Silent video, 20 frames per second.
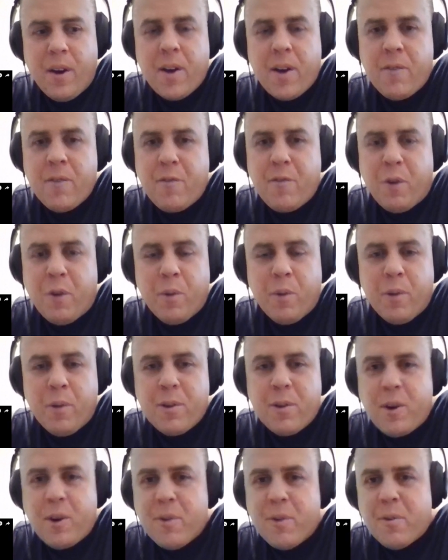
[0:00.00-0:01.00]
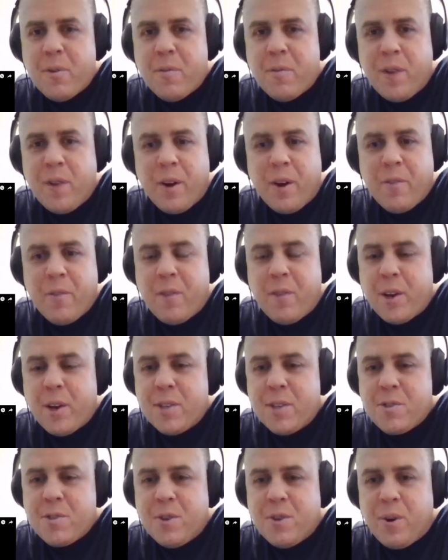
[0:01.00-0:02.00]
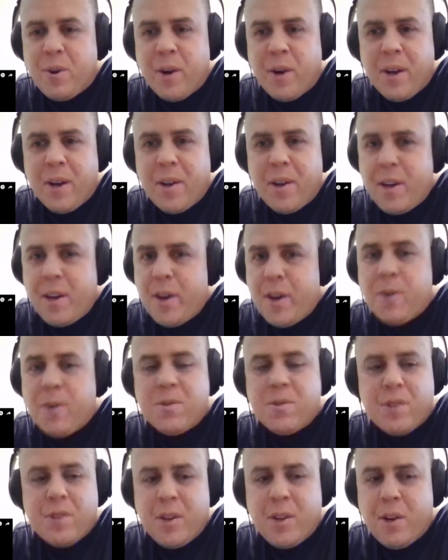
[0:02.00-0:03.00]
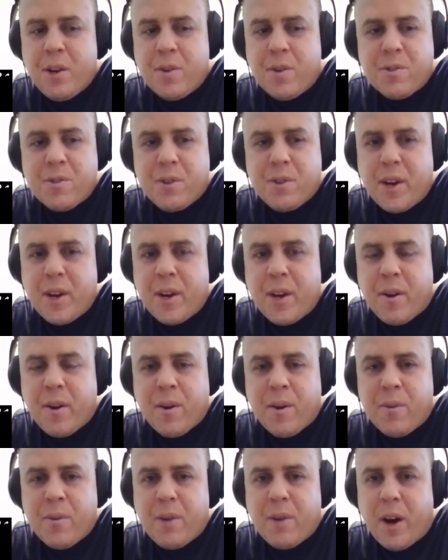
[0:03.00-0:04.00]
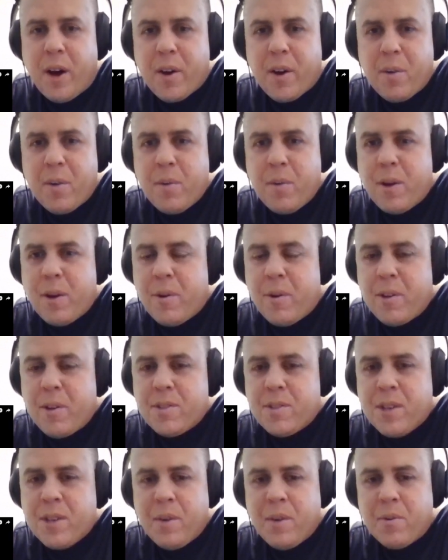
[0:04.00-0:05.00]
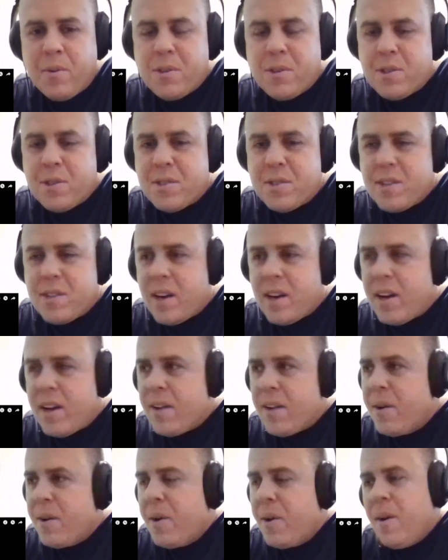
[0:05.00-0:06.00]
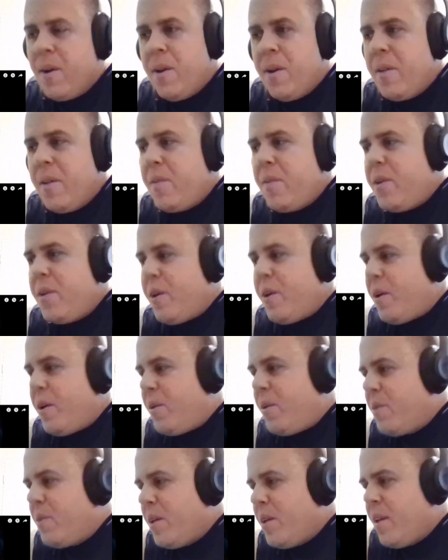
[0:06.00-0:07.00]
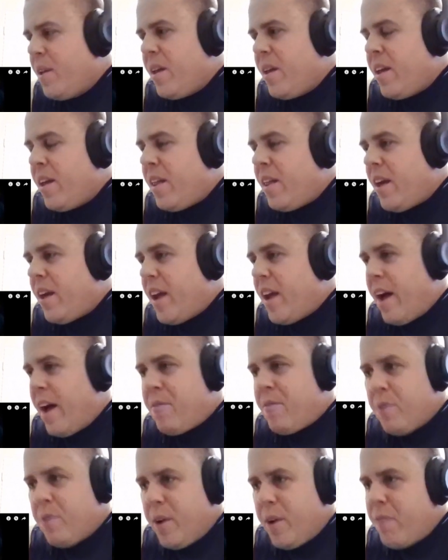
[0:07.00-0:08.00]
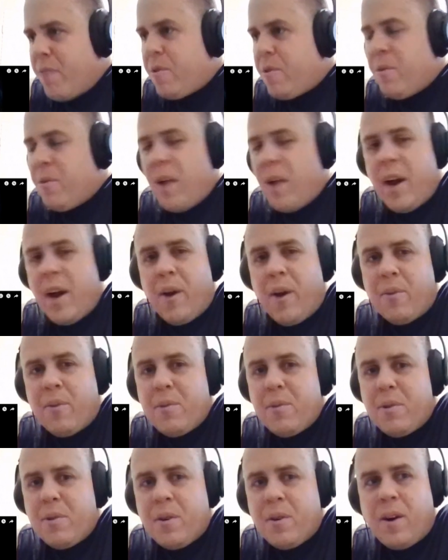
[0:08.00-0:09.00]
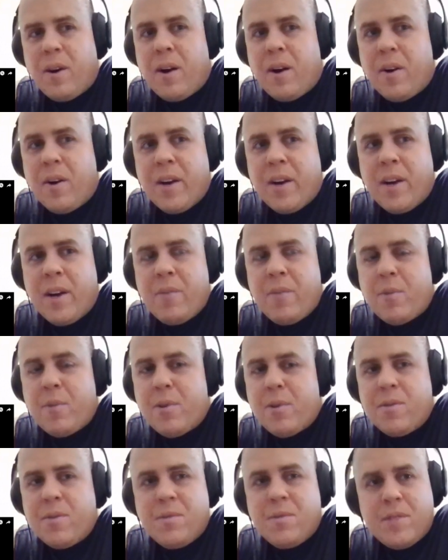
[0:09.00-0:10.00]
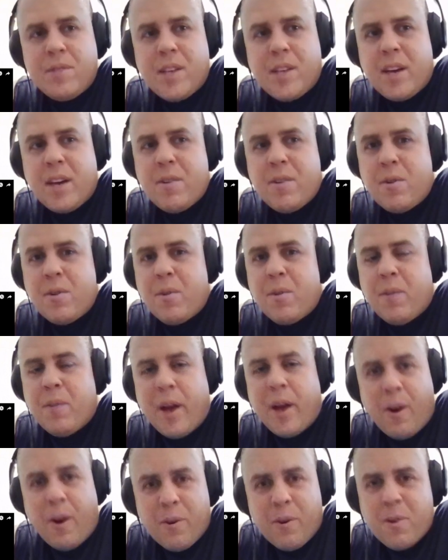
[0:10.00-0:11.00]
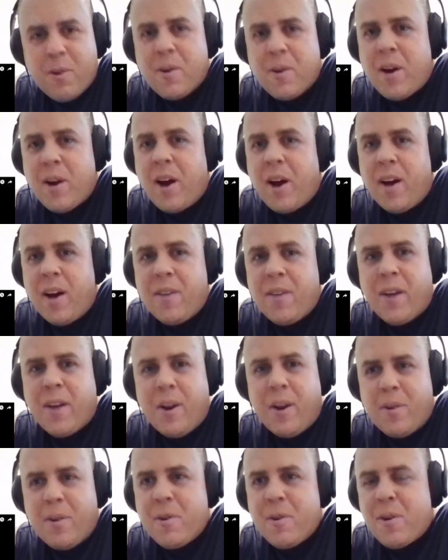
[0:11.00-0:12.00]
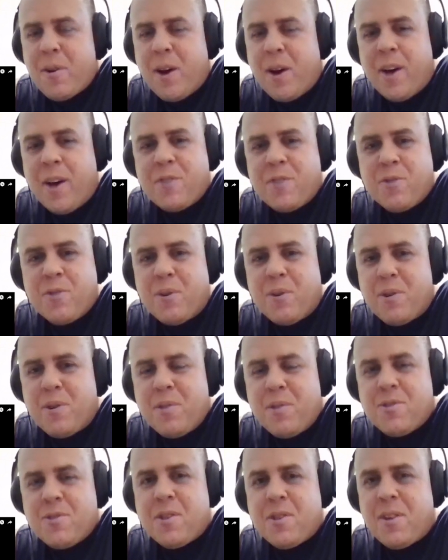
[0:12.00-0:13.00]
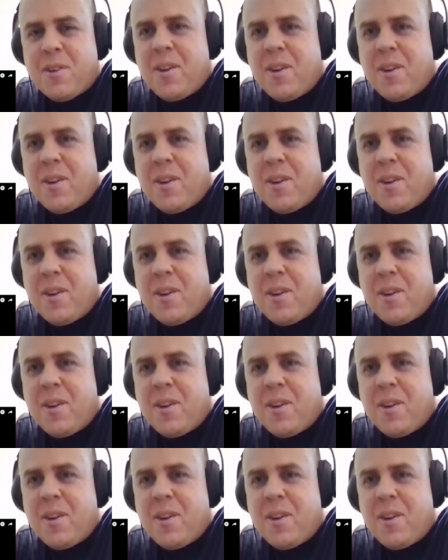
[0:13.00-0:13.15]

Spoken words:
Foreman told the very funny story years and years later on documentaries. He would just say, you know, that after every round, Ali would say to him, "That all you got? That all you got, George?" And